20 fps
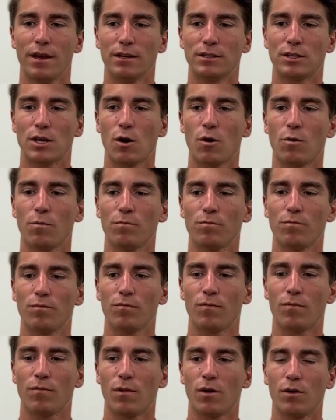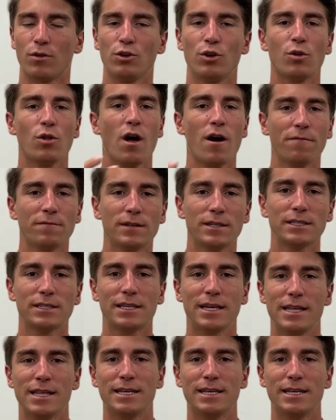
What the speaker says: So you'll often see